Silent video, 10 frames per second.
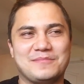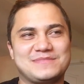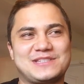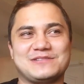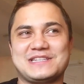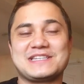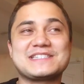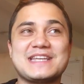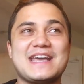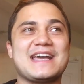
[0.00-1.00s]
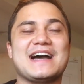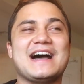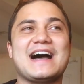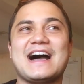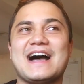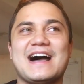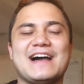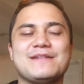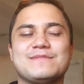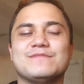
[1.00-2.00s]
So to this day,
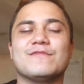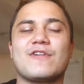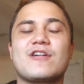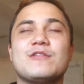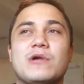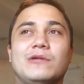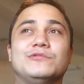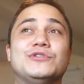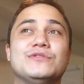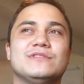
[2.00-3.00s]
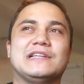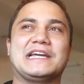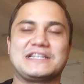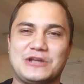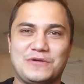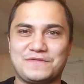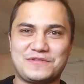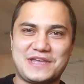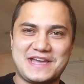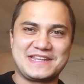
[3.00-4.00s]
I am very well like known for
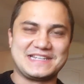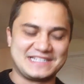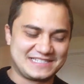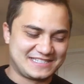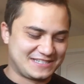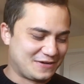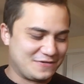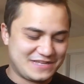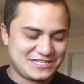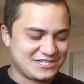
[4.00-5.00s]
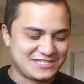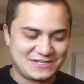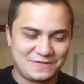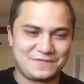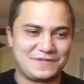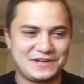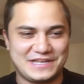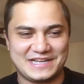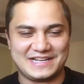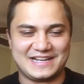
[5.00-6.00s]
that. It's just so
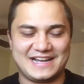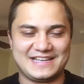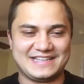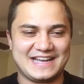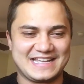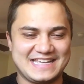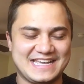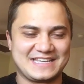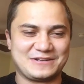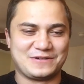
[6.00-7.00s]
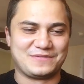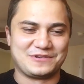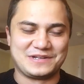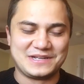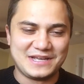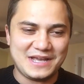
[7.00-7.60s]
funny. I can't get over it.